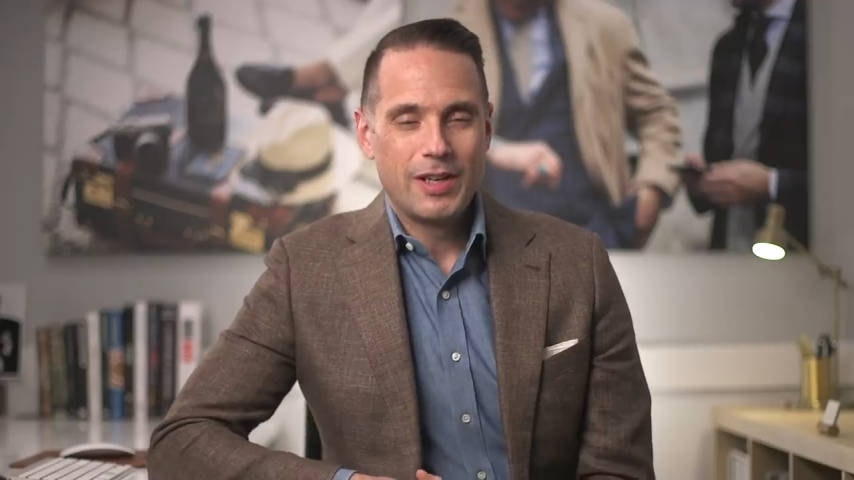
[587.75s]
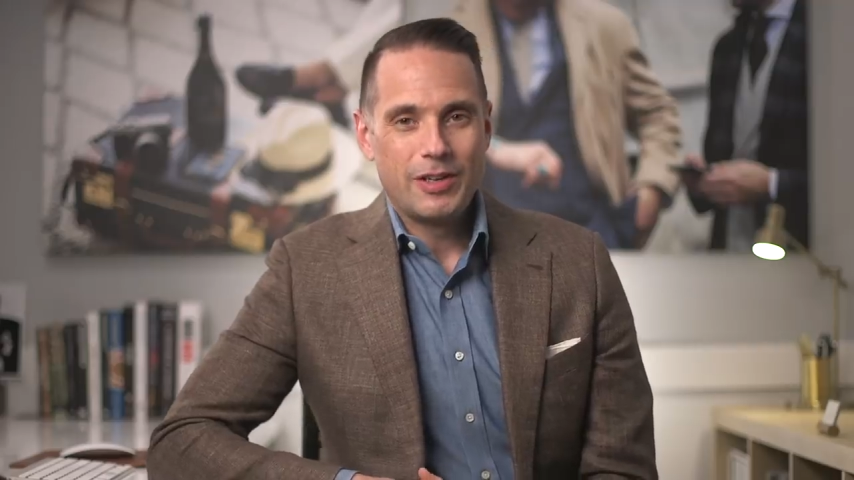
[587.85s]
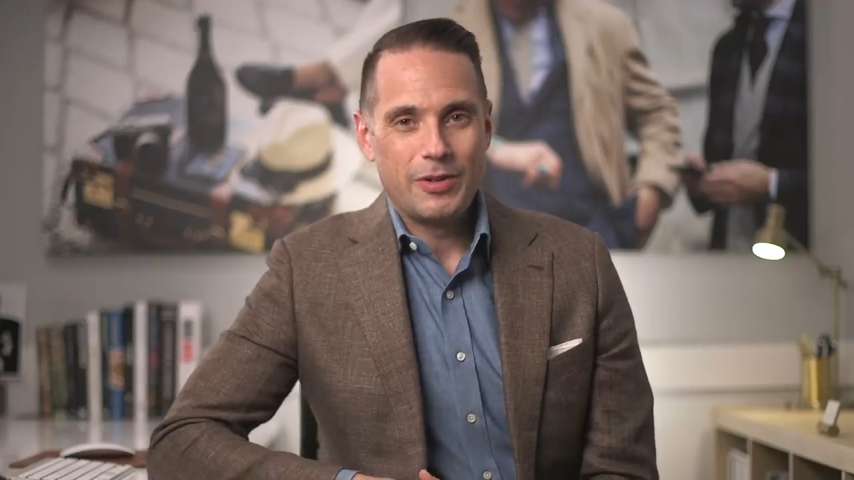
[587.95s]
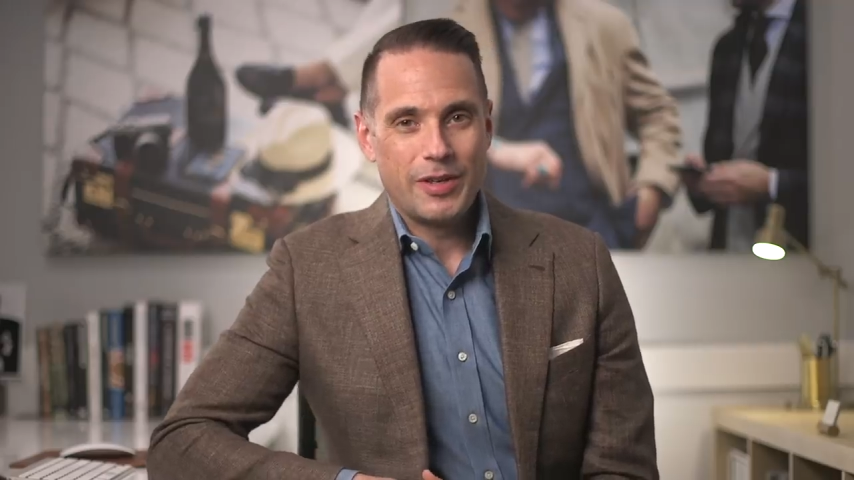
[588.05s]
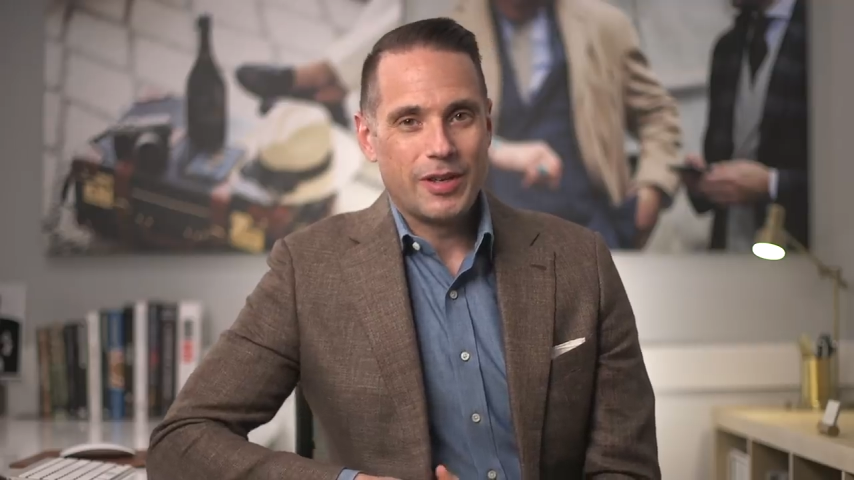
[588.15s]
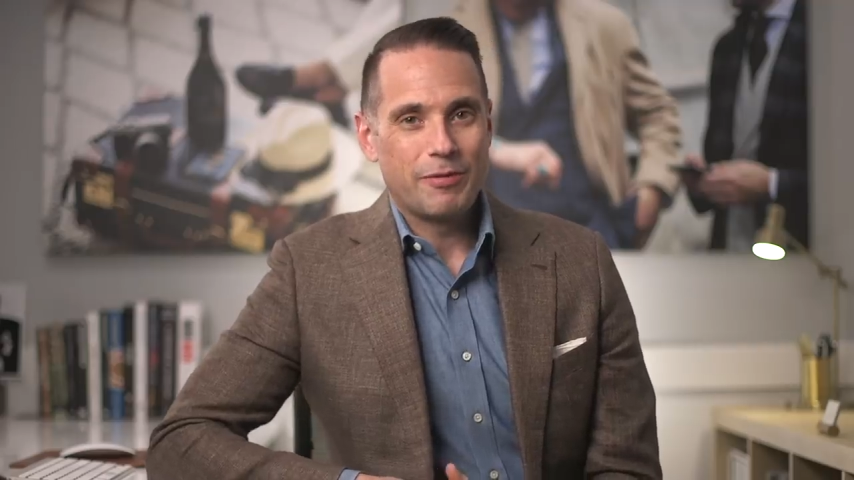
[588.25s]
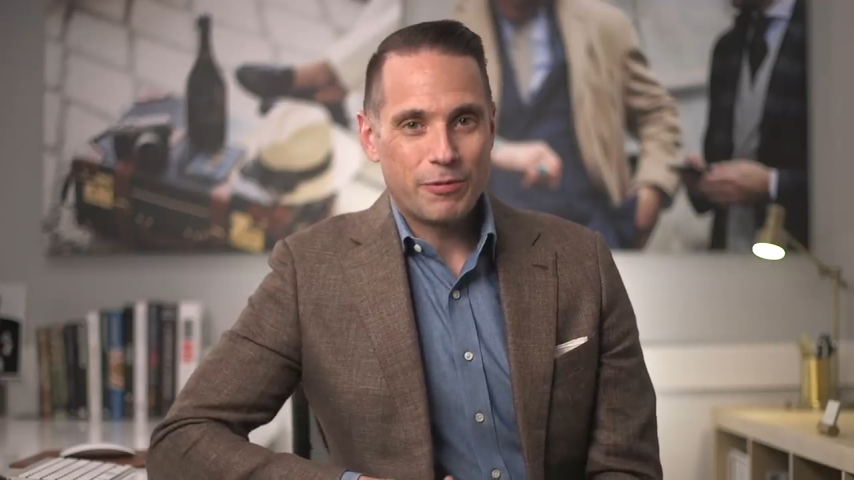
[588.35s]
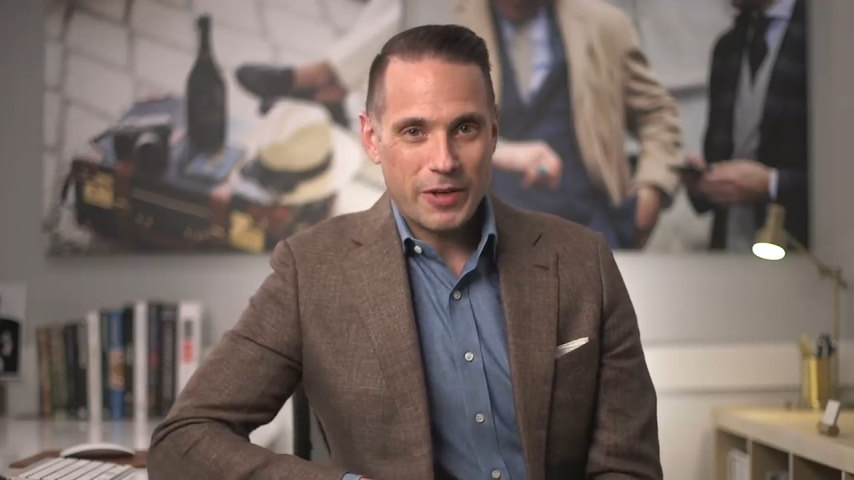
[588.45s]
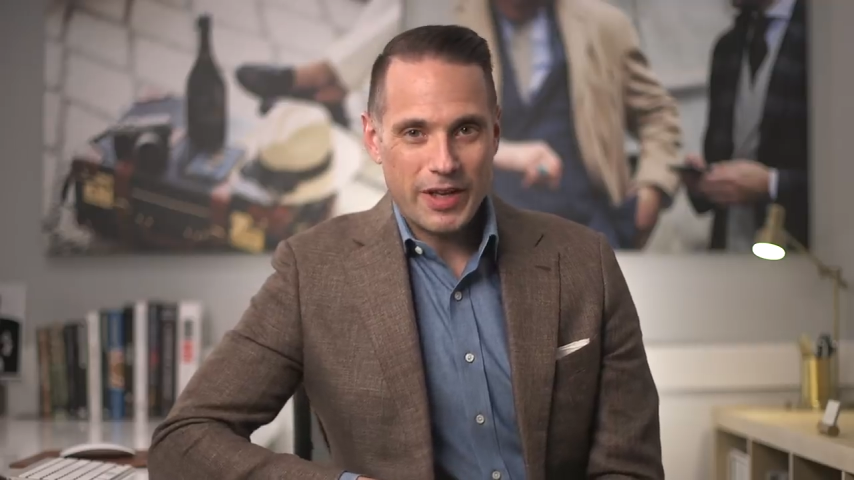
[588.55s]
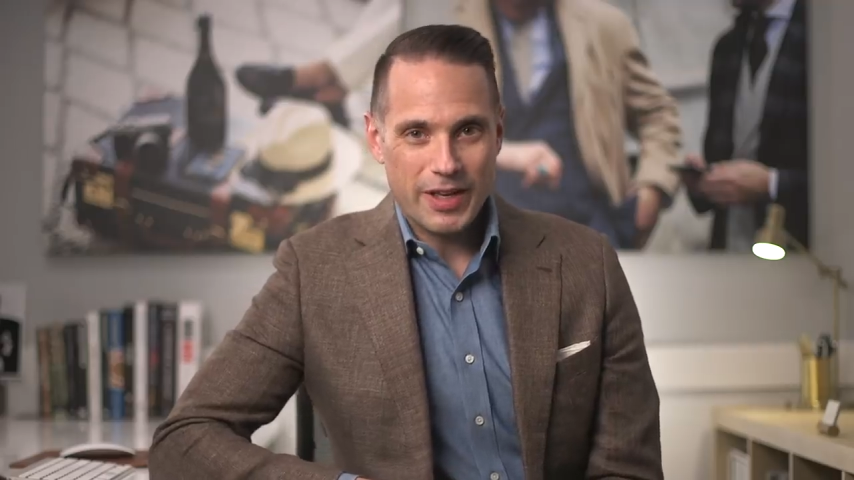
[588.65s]
to get a
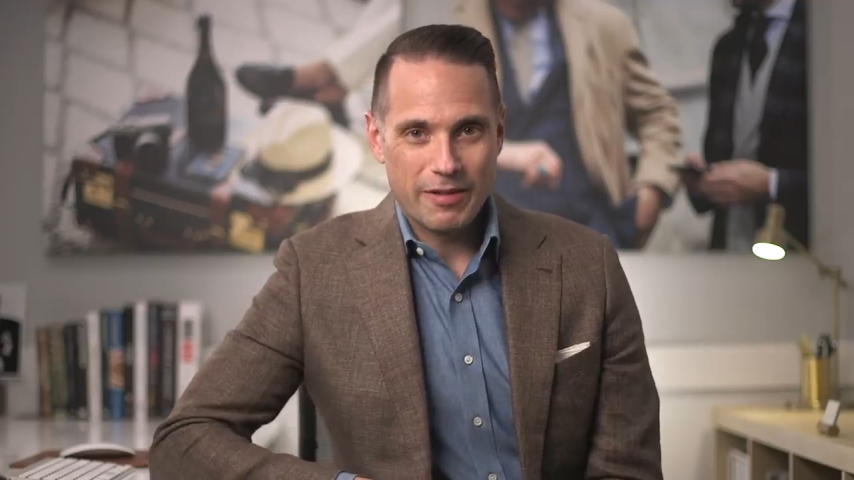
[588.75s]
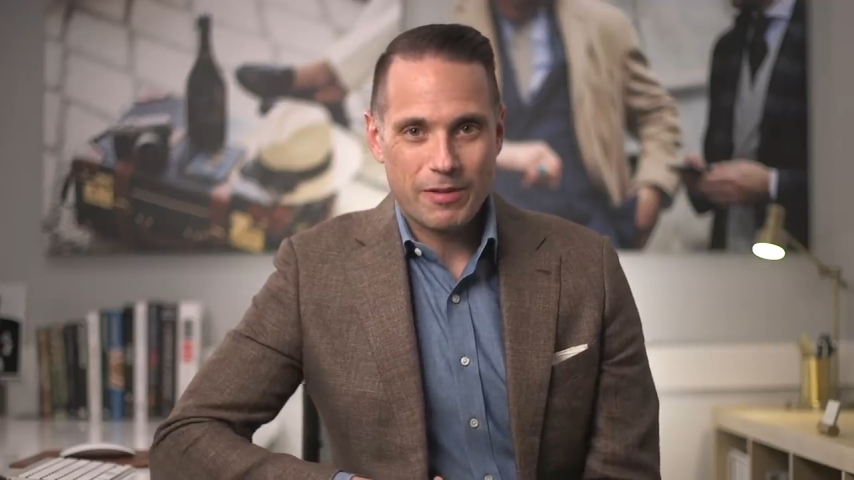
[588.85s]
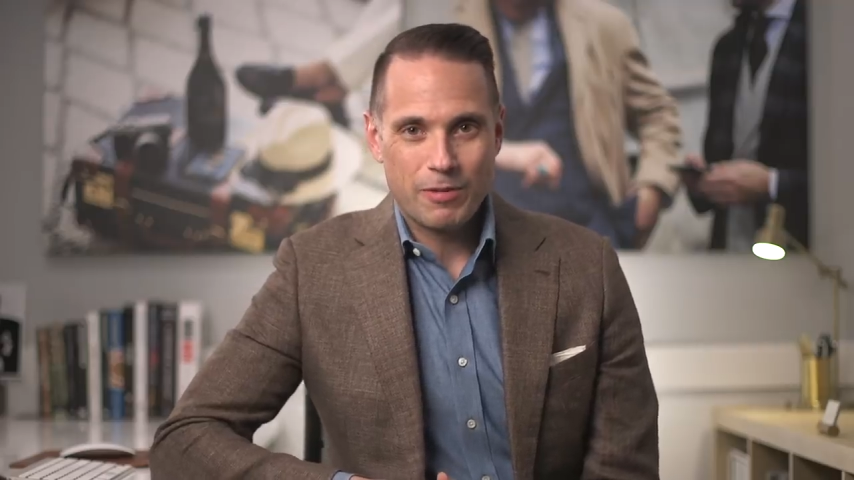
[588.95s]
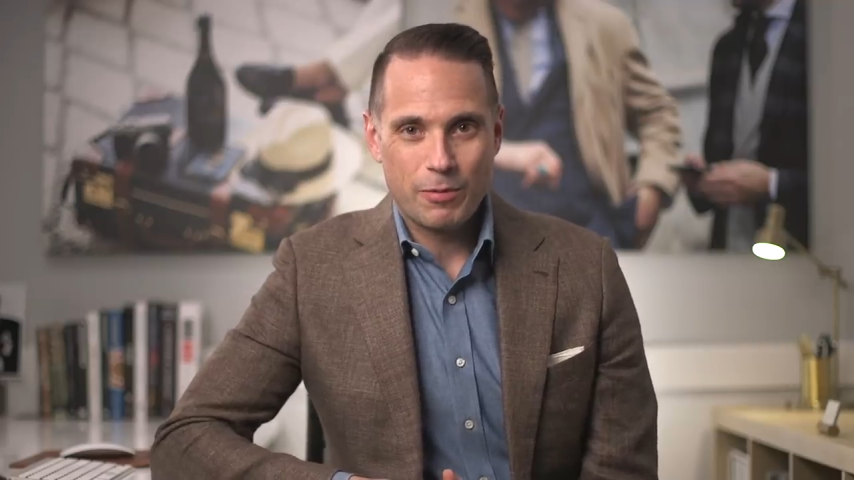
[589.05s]
free gift